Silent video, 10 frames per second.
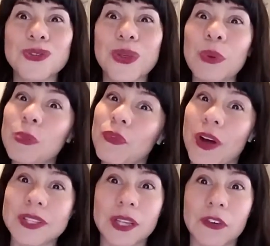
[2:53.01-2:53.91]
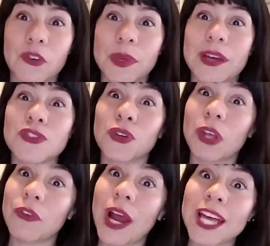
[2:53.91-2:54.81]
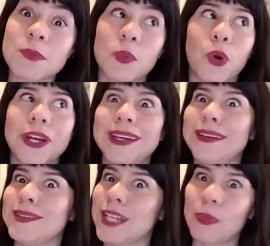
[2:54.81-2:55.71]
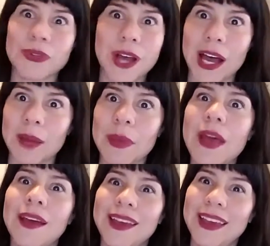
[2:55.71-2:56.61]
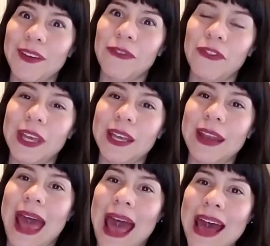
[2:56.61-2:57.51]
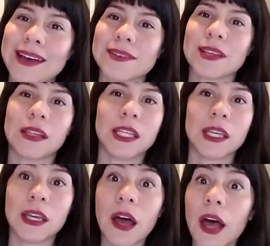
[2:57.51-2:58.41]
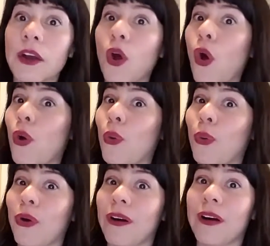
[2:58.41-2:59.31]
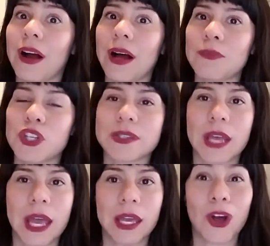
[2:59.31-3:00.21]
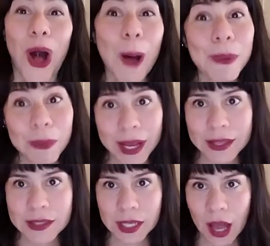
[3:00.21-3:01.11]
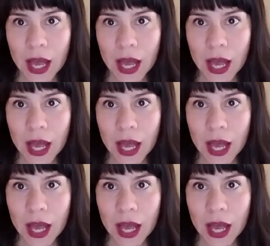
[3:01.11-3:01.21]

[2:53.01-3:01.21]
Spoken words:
So then we move on to liver, because your liver has been working double time if it has leaky gut or just a compromised